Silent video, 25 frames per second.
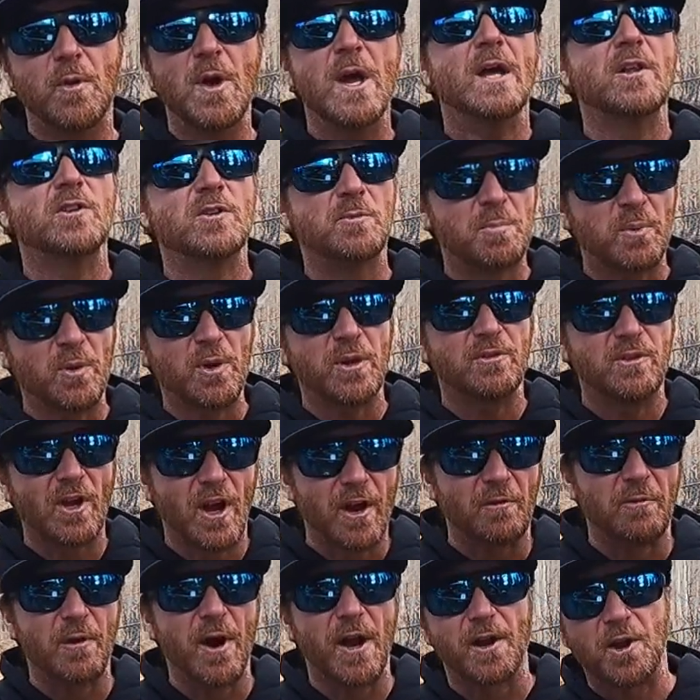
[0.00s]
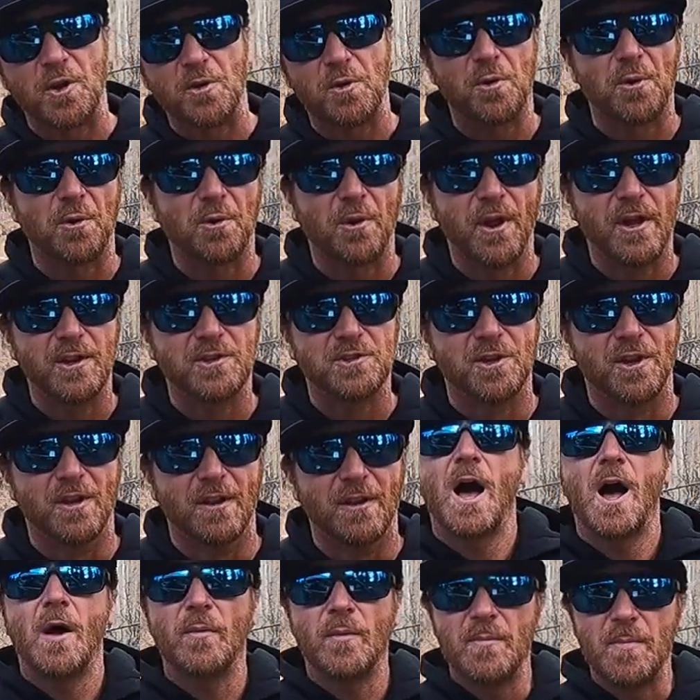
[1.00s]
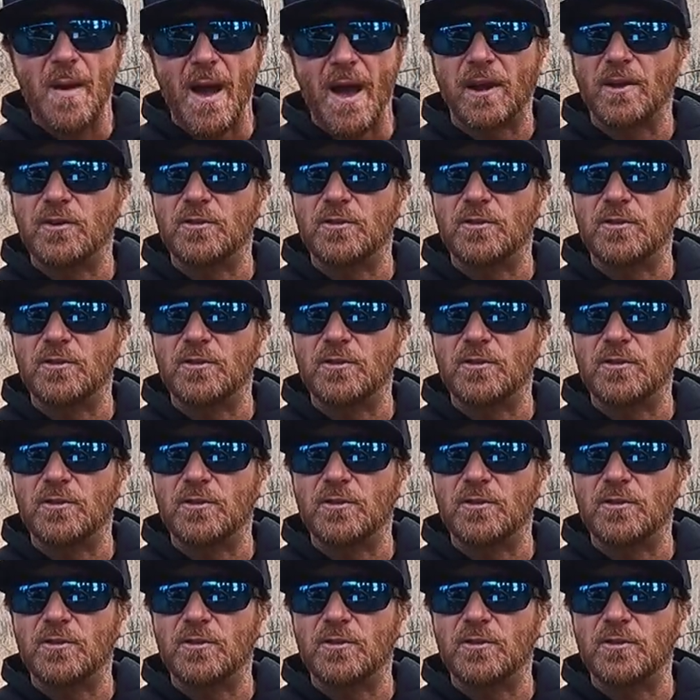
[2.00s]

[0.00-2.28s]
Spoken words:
It's a pretty direct correlation. I'll be back